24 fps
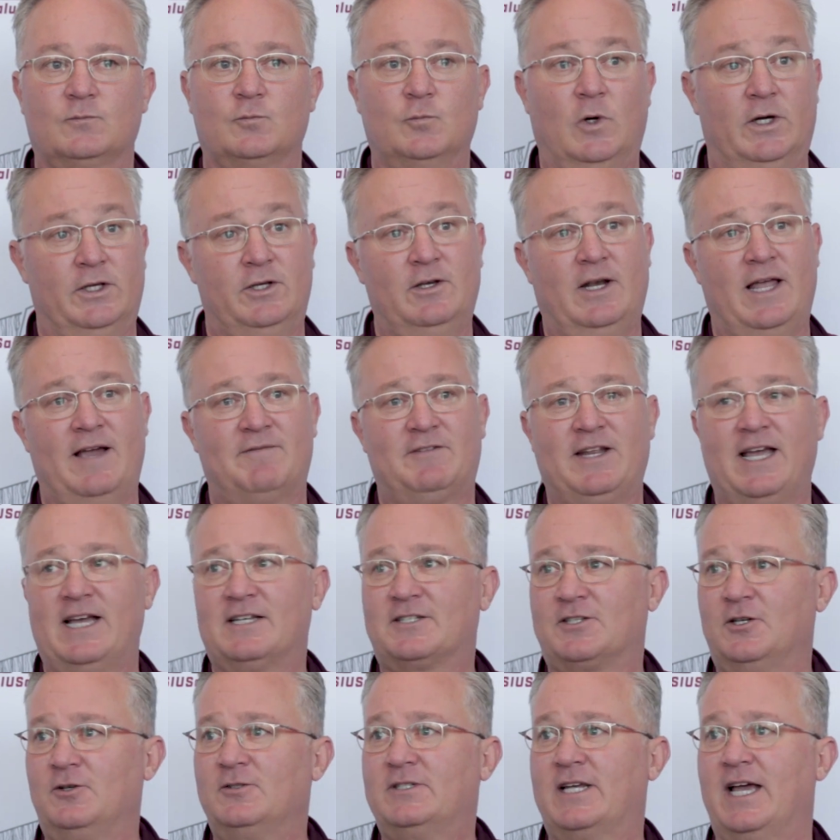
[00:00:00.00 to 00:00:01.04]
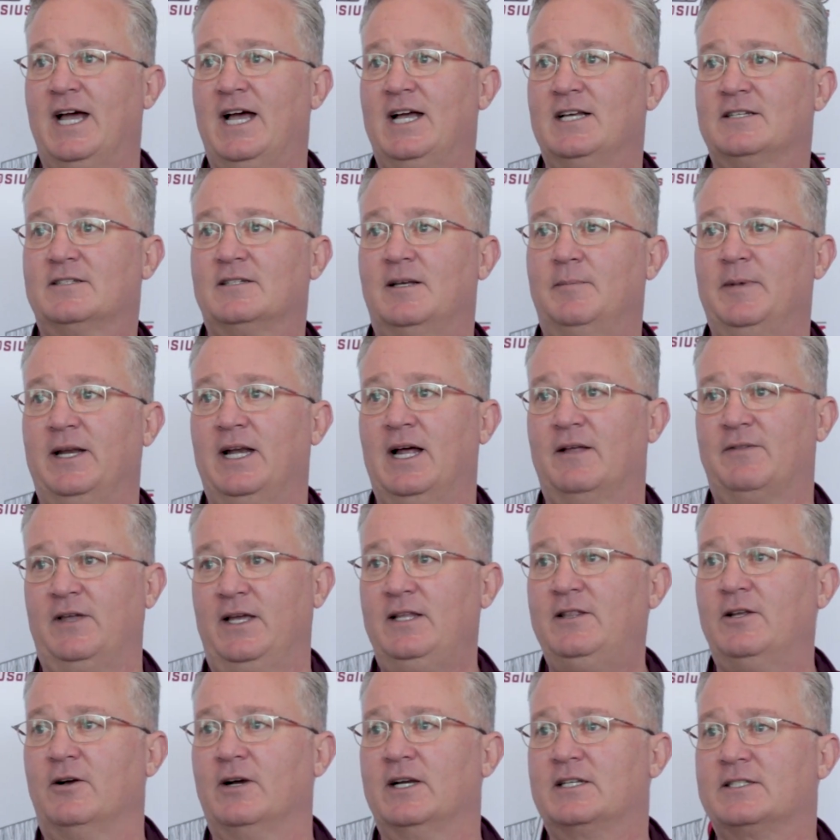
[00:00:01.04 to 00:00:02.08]
Well, you'll have to ask those guys. I mean, I
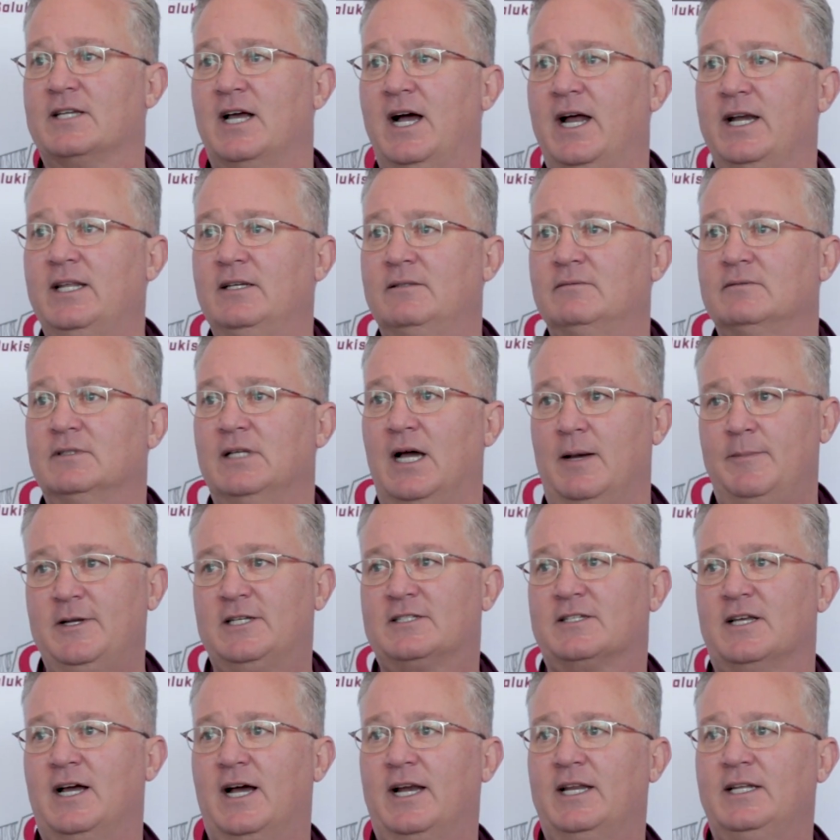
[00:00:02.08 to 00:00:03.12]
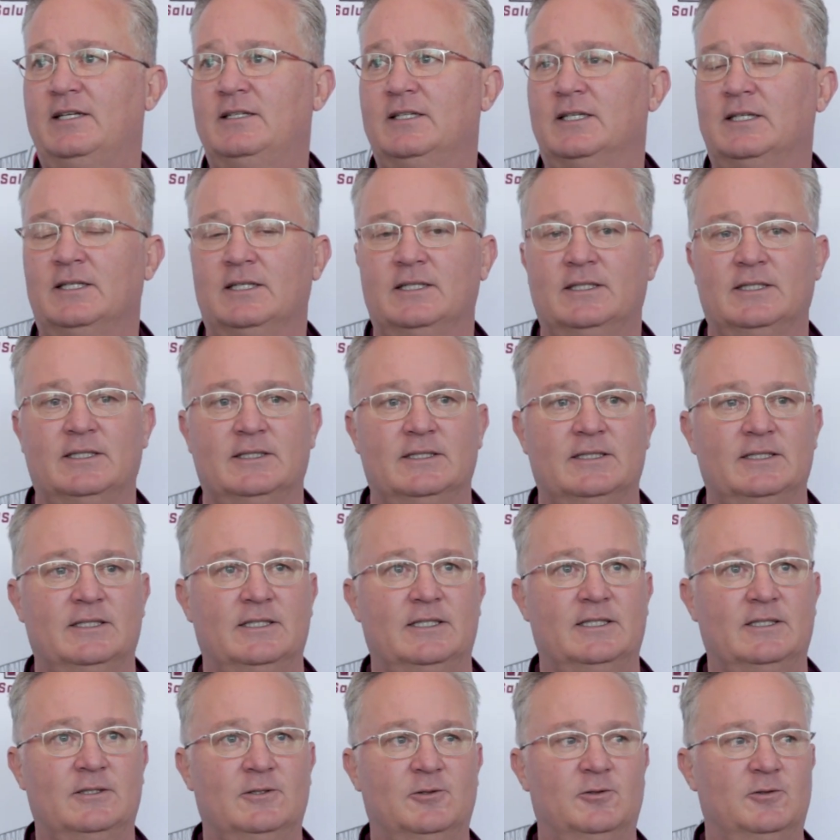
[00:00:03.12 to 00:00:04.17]
think they're excited. I'm excited.
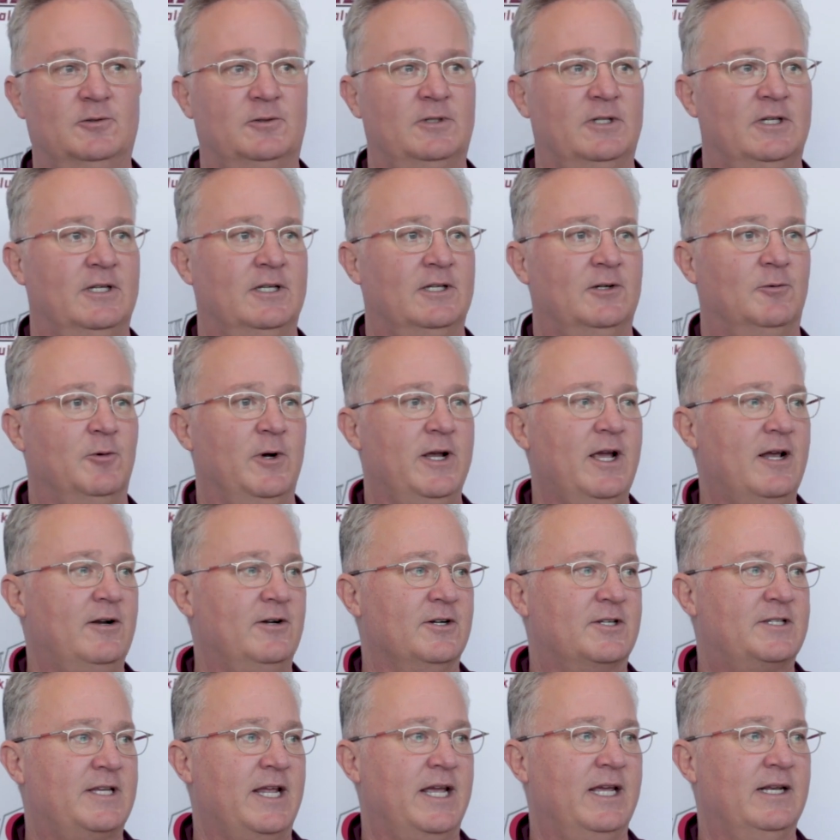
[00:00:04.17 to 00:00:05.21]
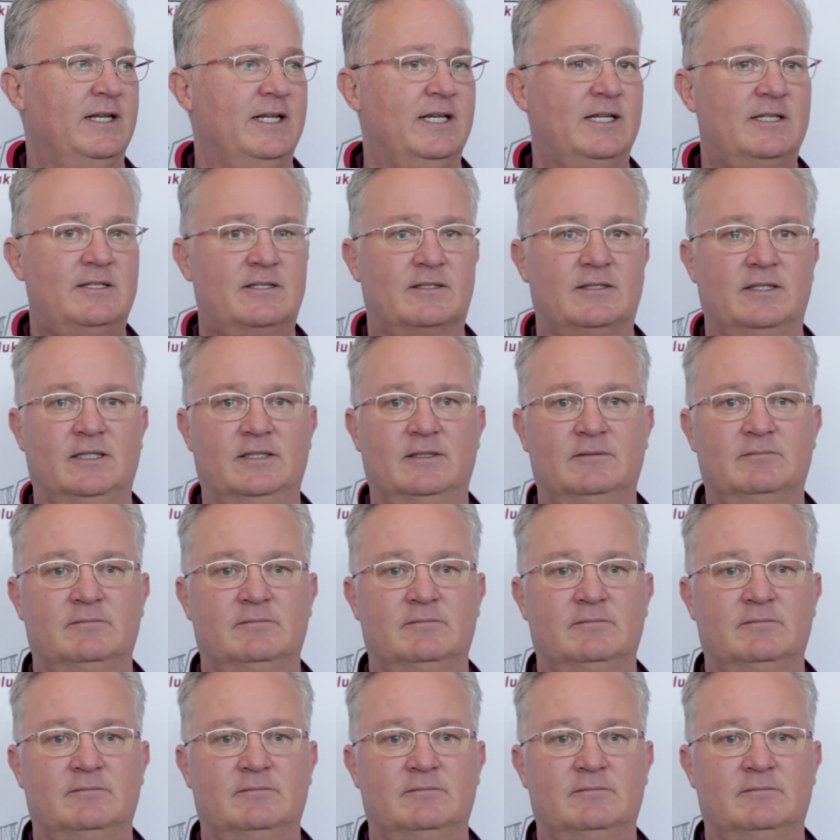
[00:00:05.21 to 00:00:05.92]
We understand this.